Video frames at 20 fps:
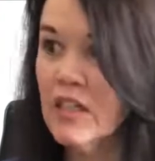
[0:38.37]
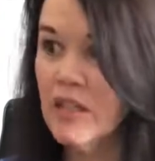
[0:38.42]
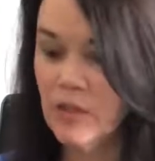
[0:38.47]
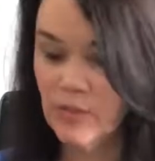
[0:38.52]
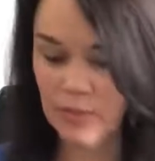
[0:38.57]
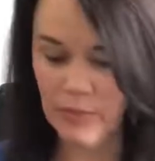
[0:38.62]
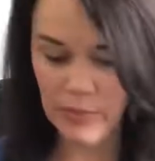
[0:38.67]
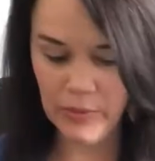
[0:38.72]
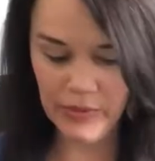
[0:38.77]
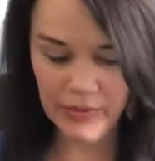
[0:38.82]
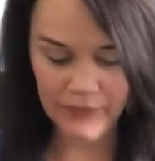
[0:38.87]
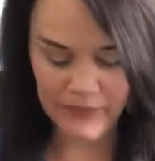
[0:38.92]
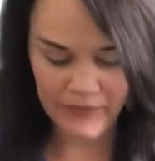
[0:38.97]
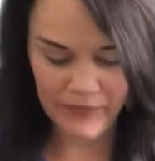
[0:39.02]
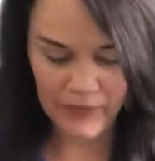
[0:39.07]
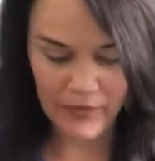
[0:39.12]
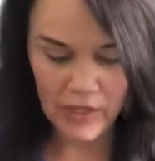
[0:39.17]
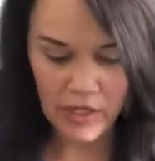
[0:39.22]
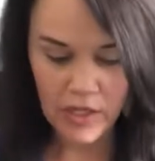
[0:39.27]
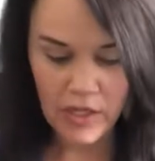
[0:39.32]
Or boy.
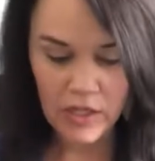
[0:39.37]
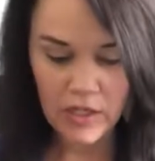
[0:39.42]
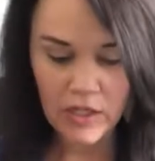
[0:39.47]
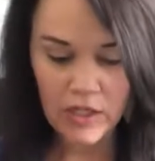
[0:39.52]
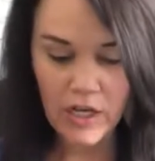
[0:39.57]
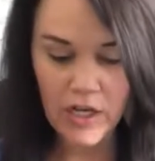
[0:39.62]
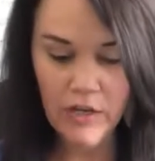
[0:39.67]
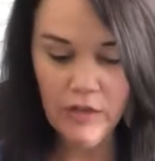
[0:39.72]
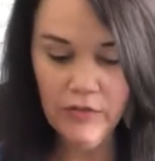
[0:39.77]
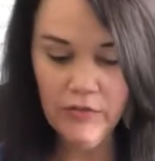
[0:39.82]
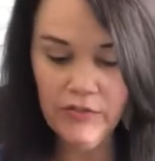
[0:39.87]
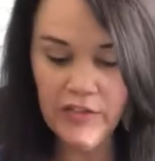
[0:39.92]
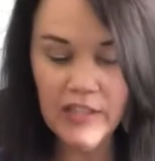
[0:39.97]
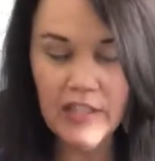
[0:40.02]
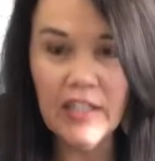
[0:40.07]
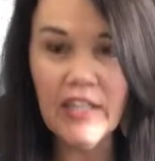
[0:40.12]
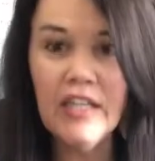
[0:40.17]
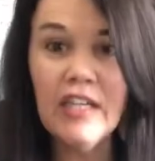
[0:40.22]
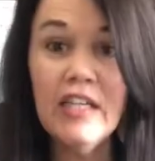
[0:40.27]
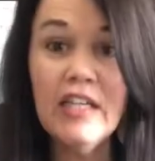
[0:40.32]

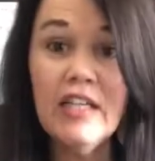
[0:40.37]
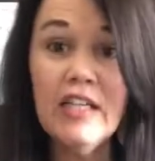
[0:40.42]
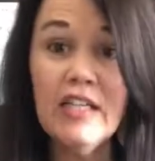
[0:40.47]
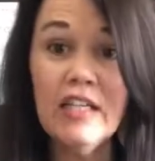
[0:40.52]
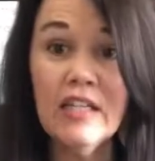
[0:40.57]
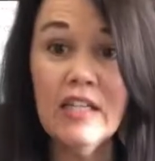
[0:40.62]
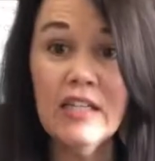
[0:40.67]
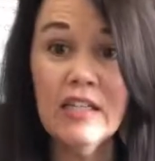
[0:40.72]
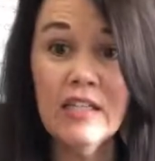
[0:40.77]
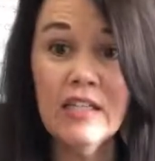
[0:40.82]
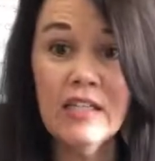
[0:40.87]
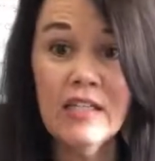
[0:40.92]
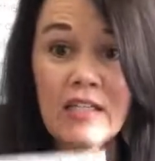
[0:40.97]
COVID Lee.